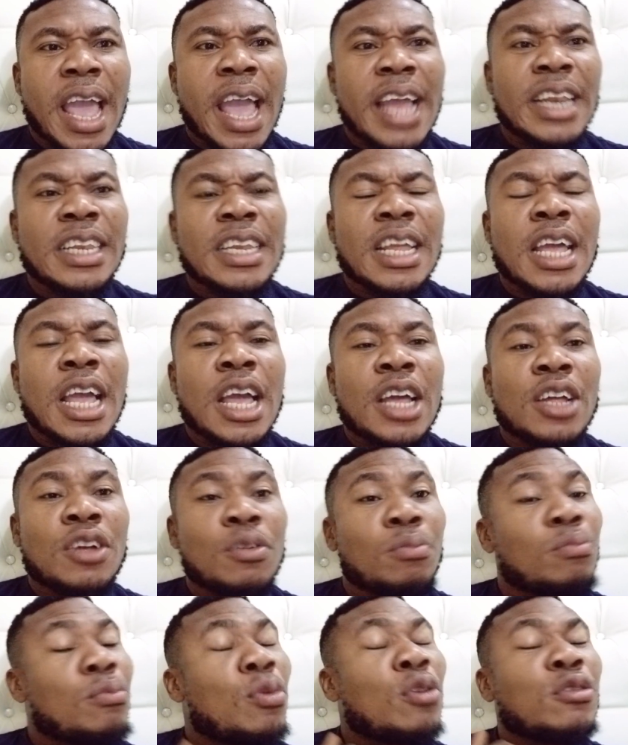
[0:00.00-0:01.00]
And
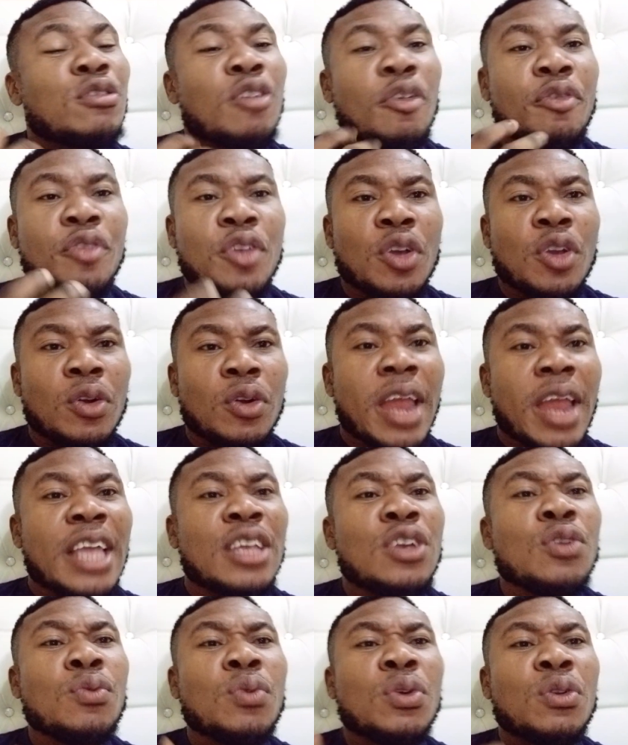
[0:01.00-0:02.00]
most of you,
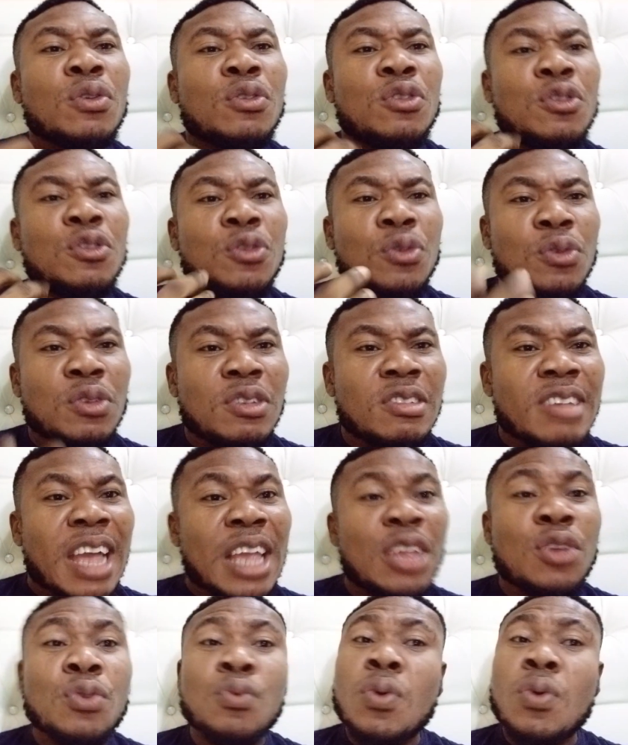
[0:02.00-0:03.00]
like, you want to do this
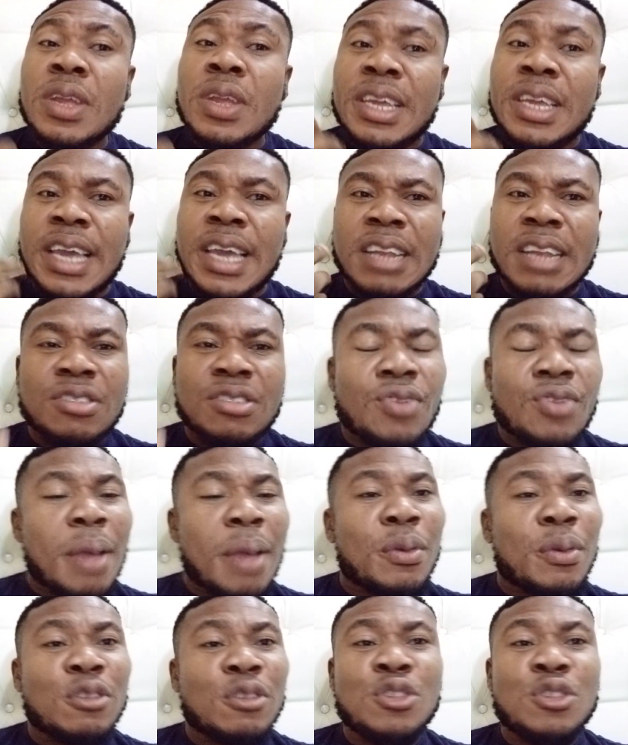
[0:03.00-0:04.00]
and you won't get it
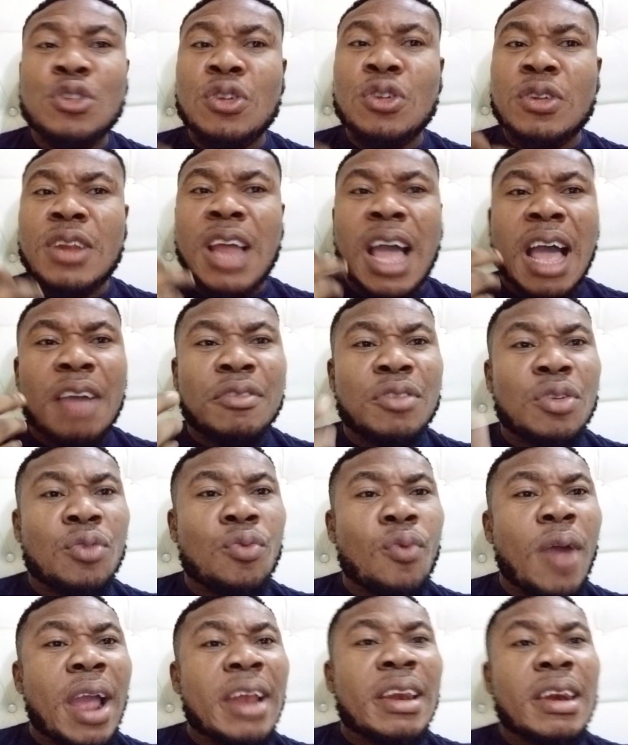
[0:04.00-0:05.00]
right because you don't have the
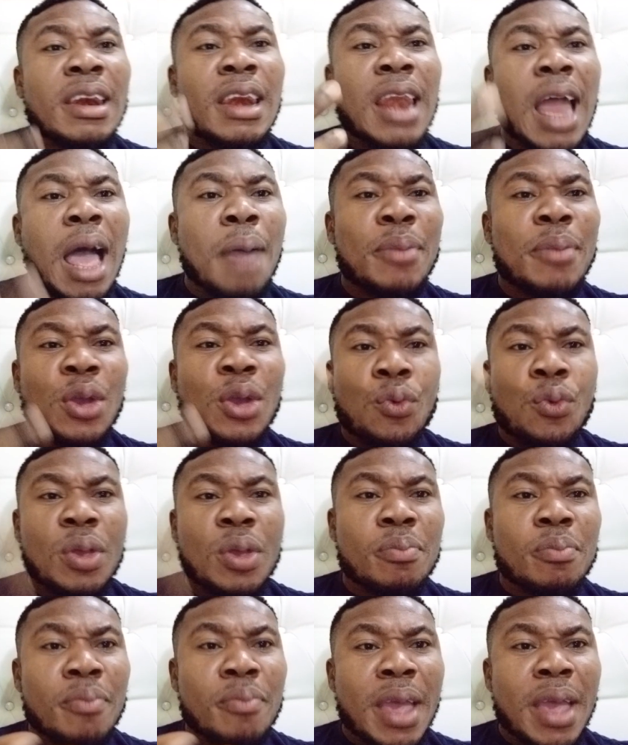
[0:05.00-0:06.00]
right lab
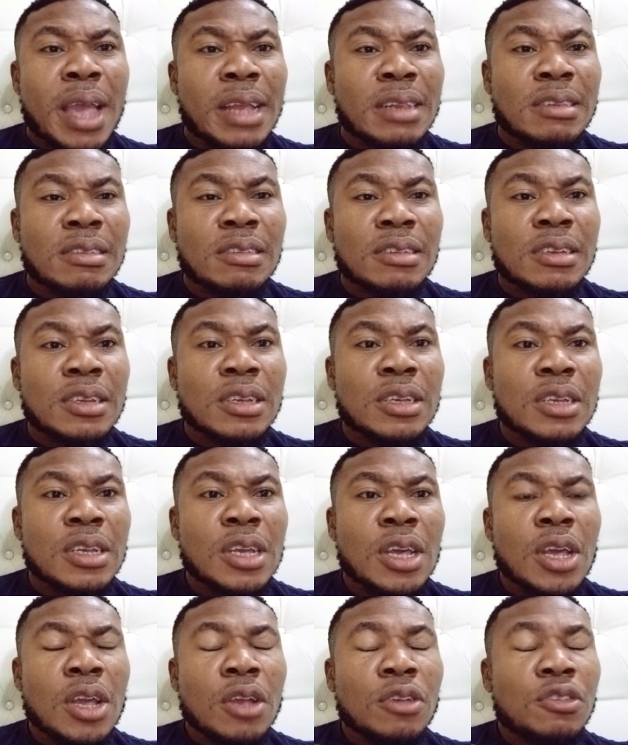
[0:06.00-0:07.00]
equipment.
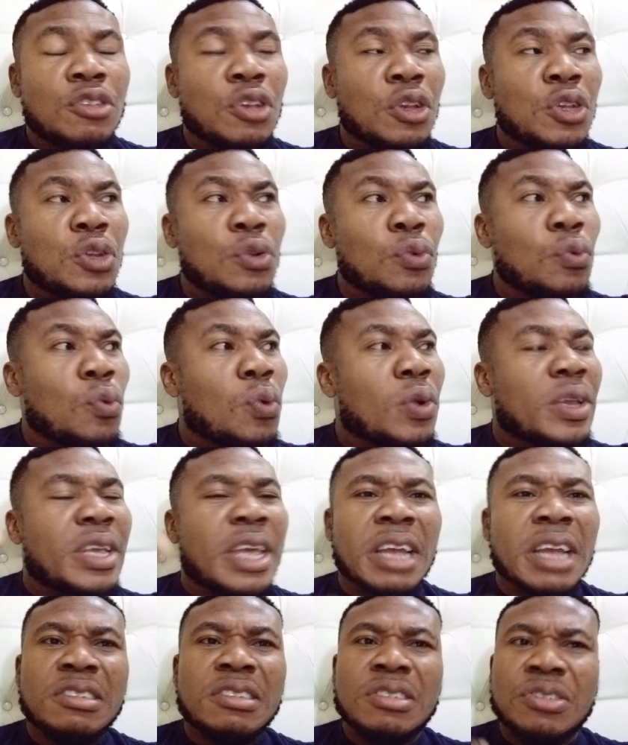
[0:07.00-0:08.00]
So you will
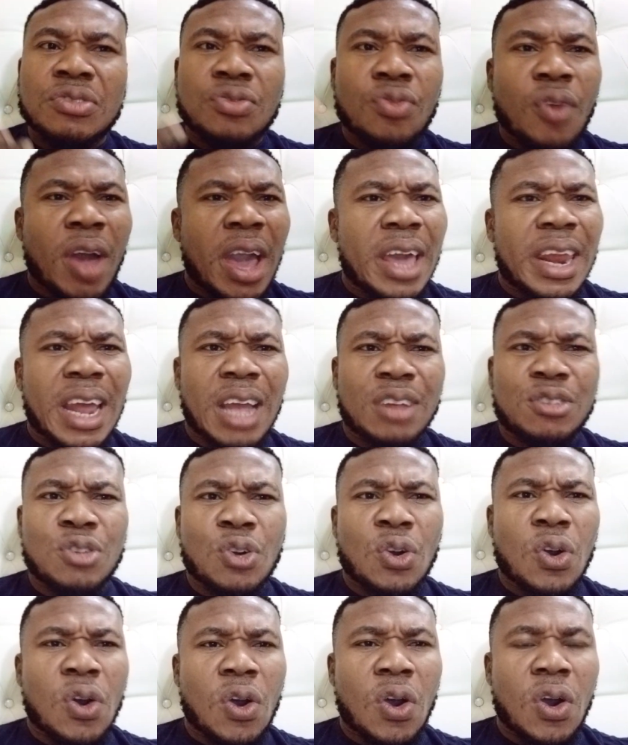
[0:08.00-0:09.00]
get it right at
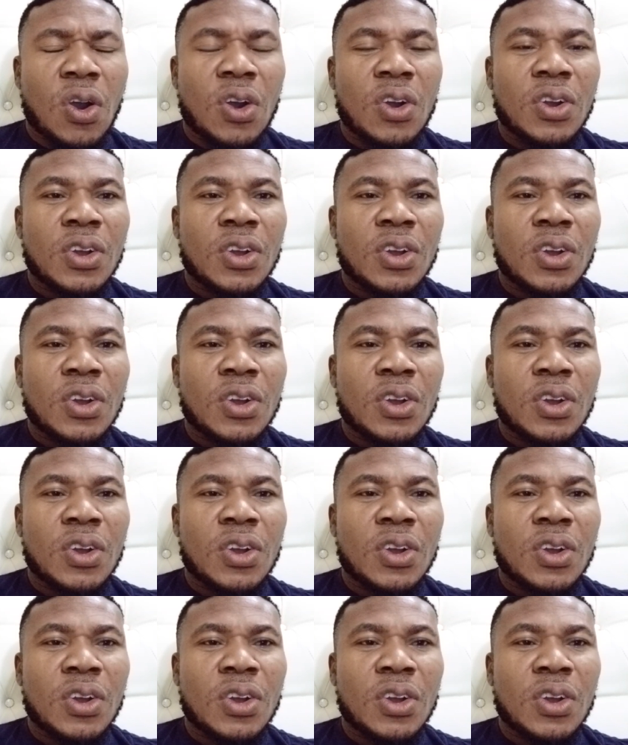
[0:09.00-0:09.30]
all.